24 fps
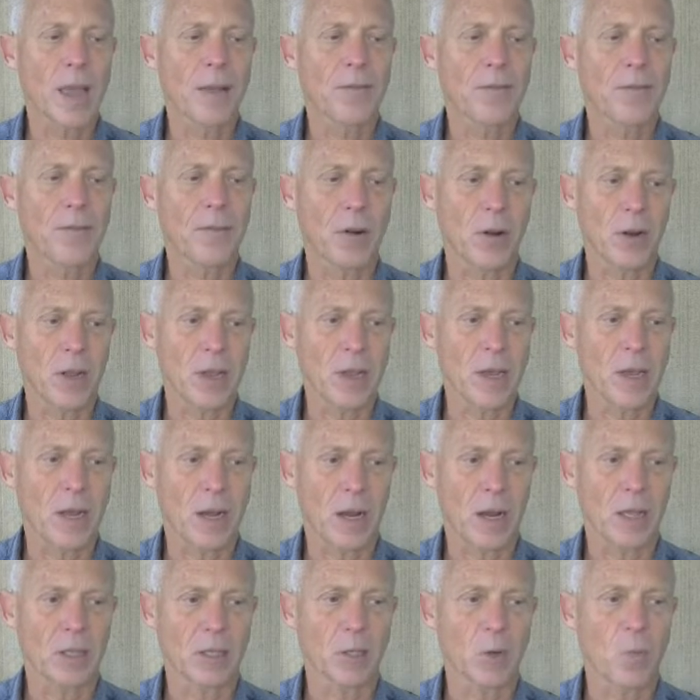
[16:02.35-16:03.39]
for it
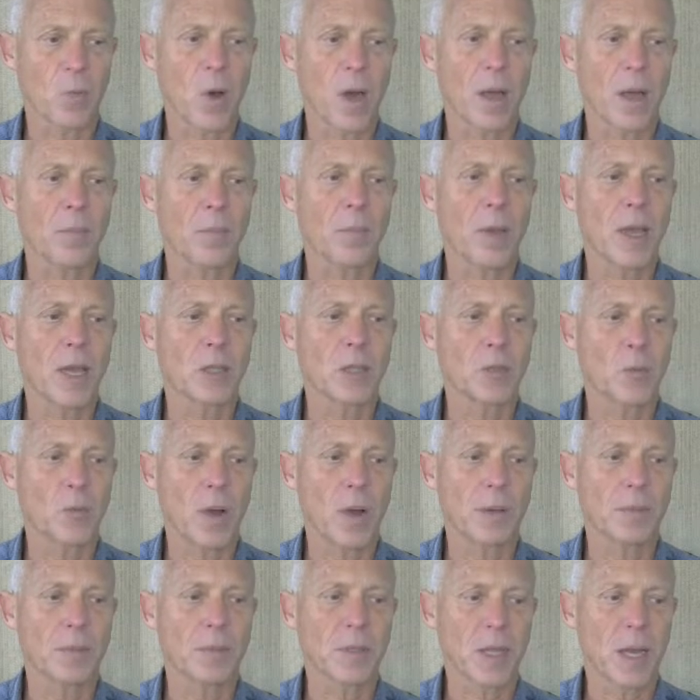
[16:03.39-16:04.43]
as a one-page
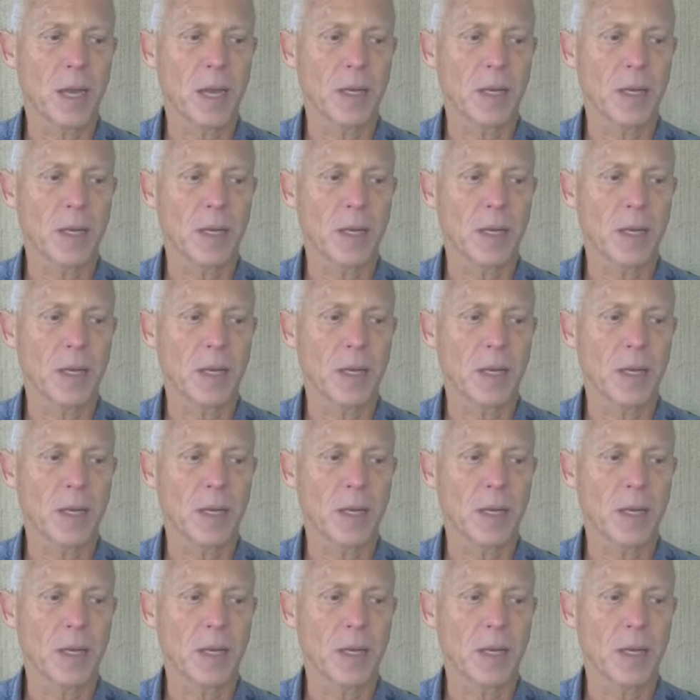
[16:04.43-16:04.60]
website